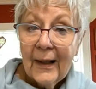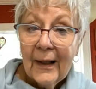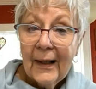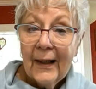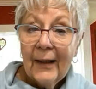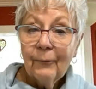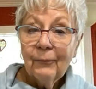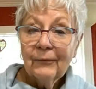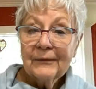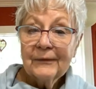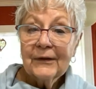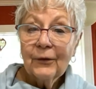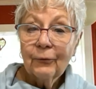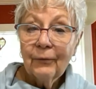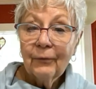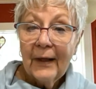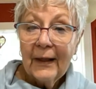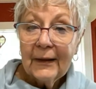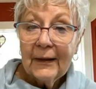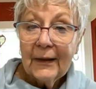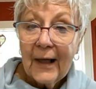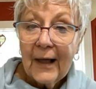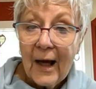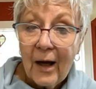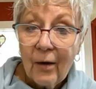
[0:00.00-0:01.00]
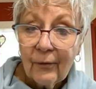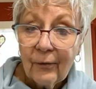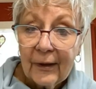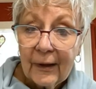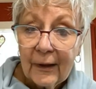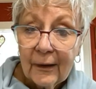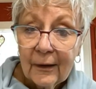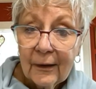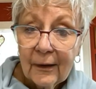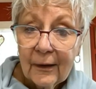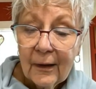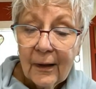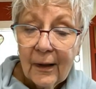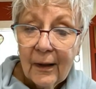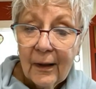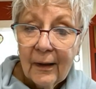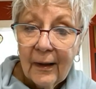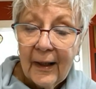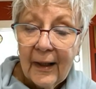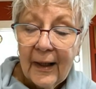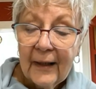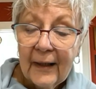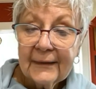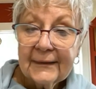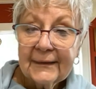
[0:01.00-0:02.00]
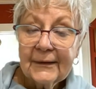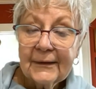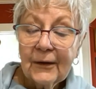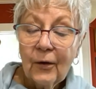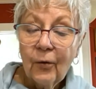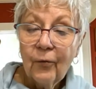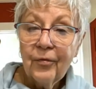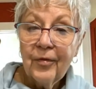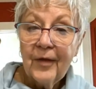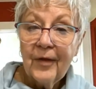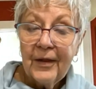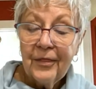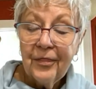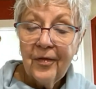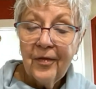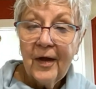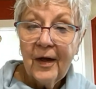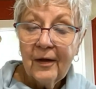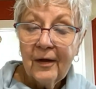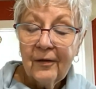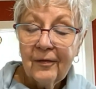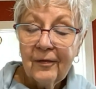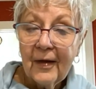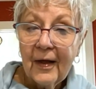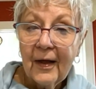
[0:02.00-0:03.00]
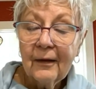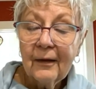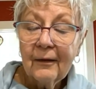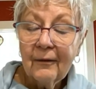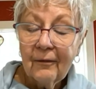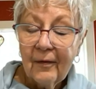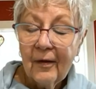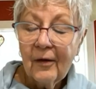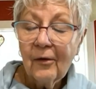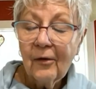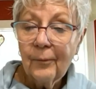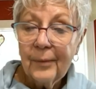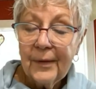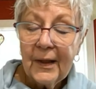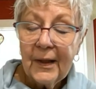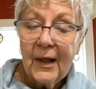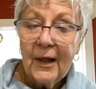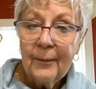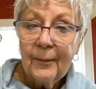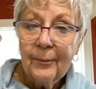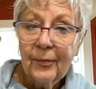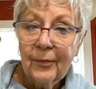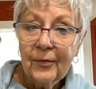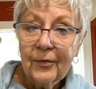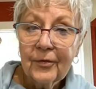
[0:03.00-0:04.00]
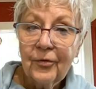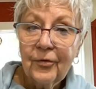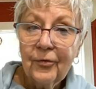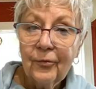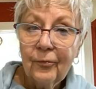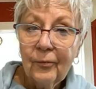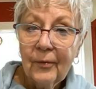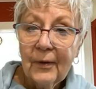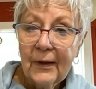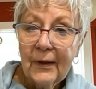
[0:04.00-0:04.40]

It was a red county. And so they think that they'll be able to